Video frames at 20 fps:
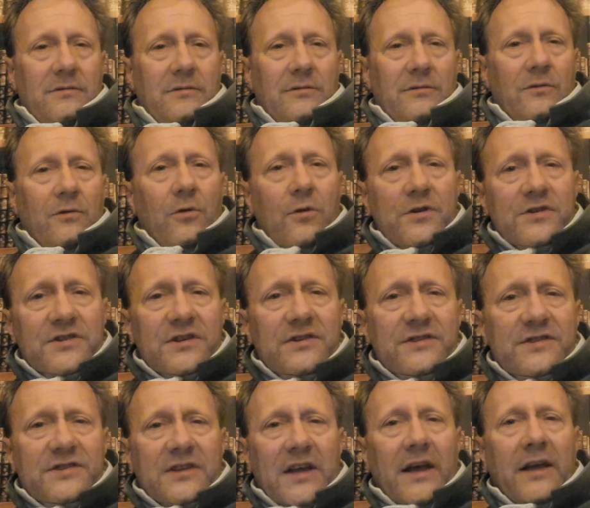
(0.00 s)
Or is it
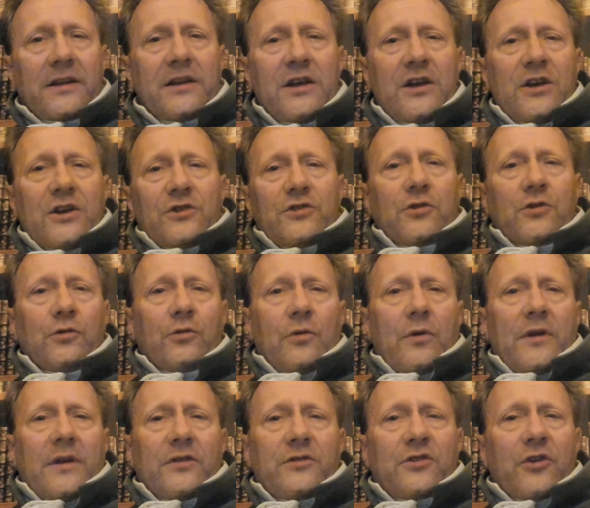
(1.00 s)
instead due
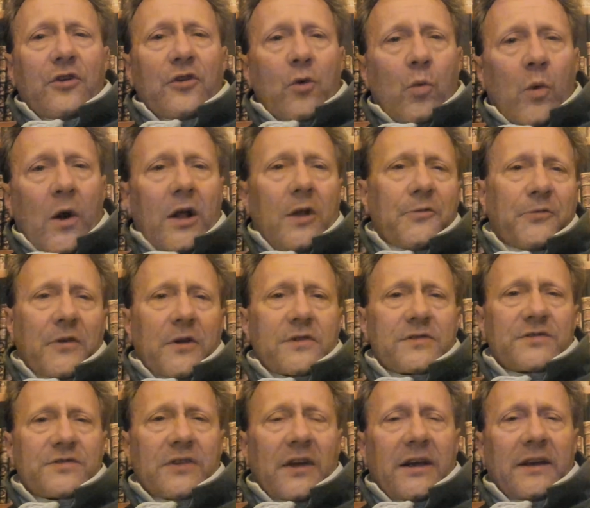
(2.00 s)
to the welfare
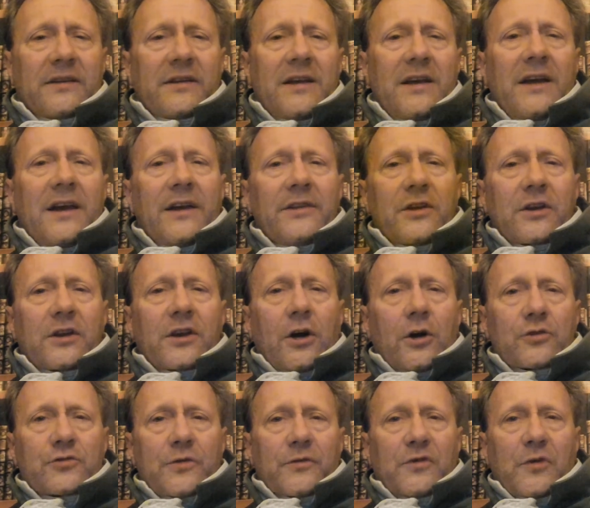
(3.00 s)
state and the
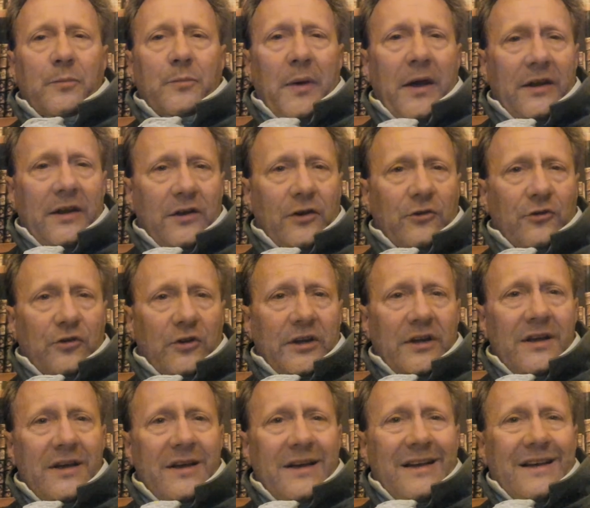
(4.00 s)
culture of
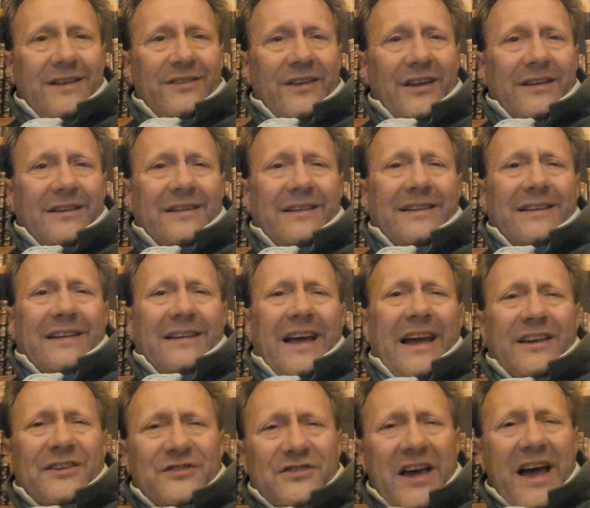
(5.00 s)
dependency that
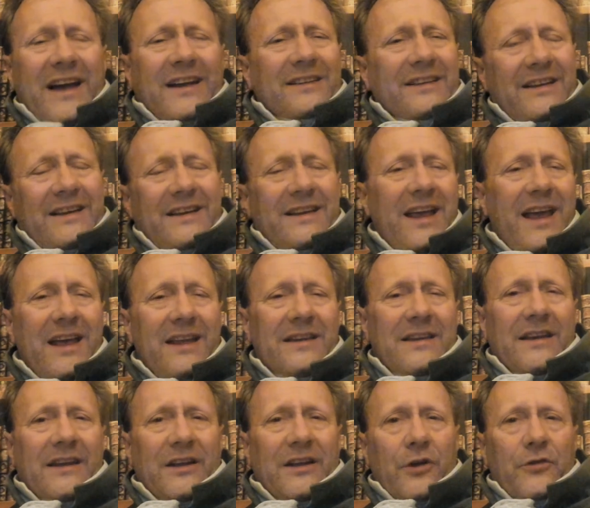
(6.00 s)
exactly
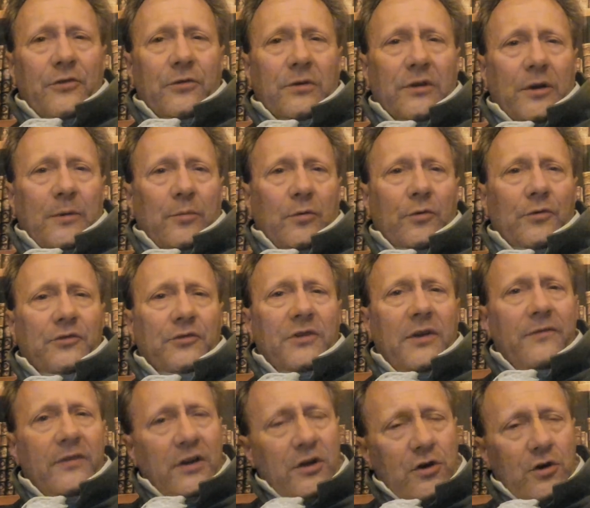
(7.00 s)
Kendi and other liberals
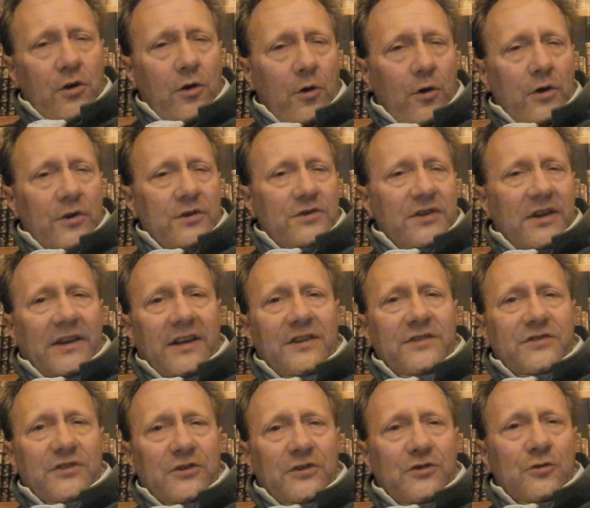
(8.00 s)
have encouraged and
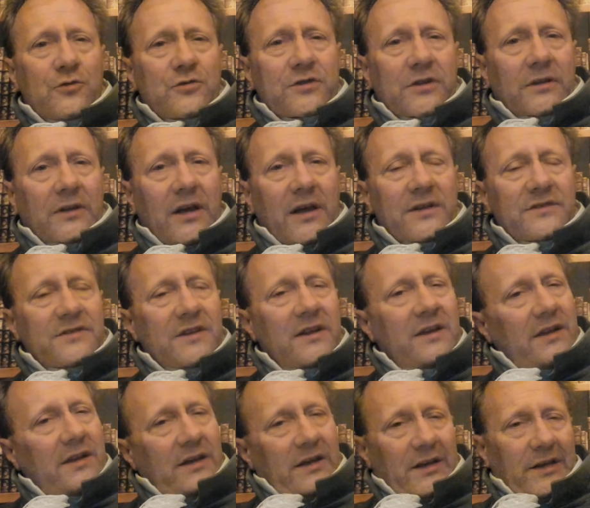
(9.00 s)
institutionalized
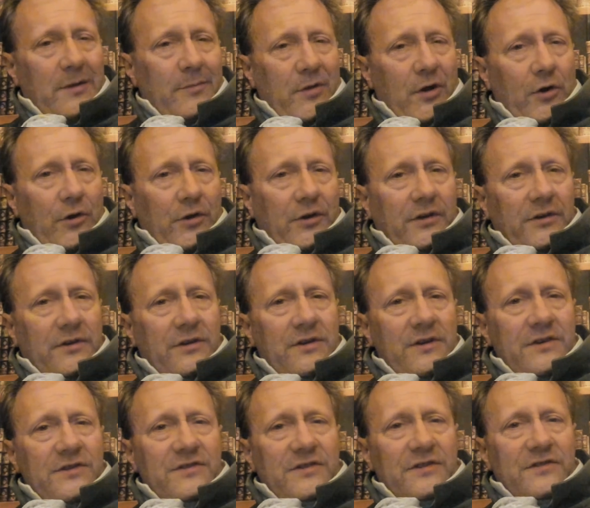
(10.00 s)
in America
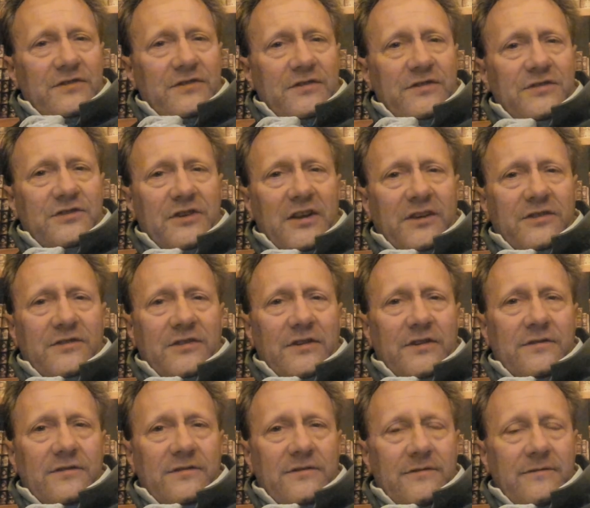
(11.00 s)
since the
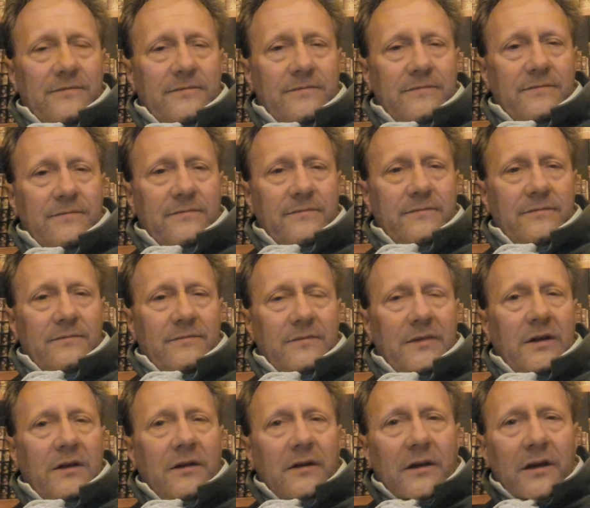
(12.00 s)
60s?
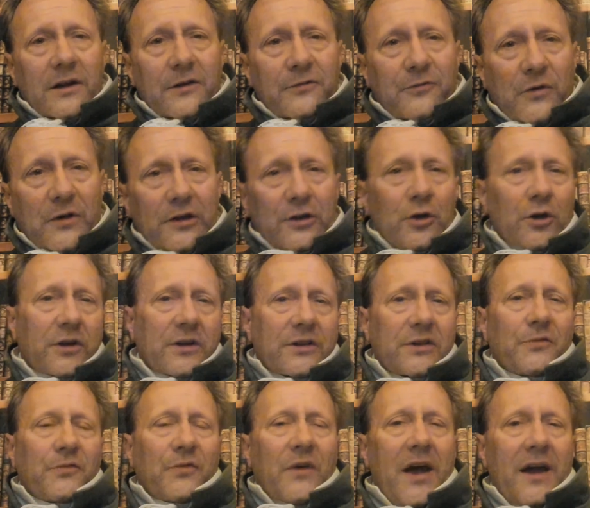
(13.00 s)
And if we look at
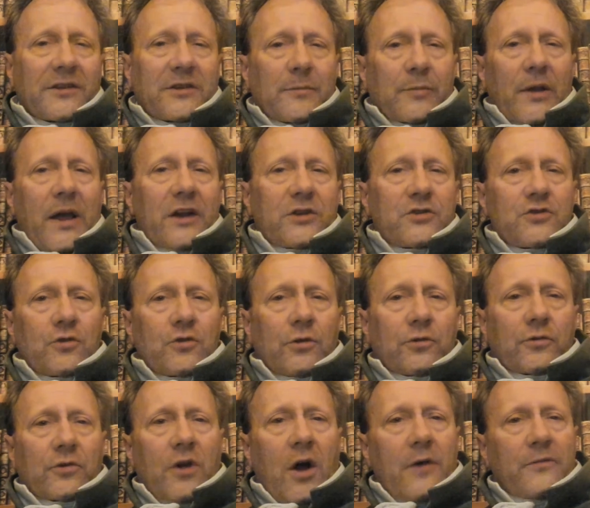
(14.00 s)
the fact that black
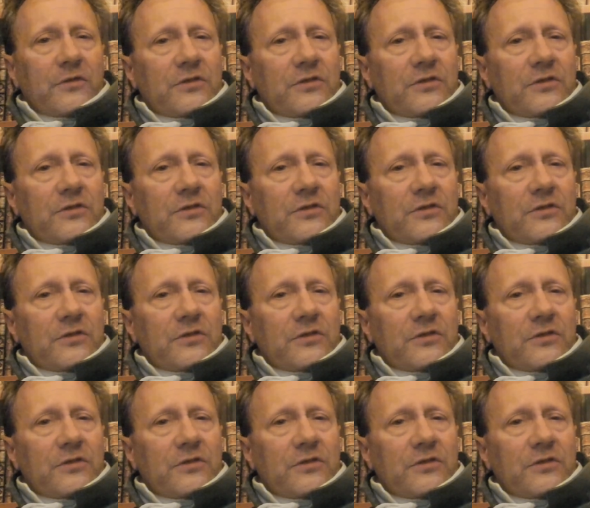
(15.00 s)
children often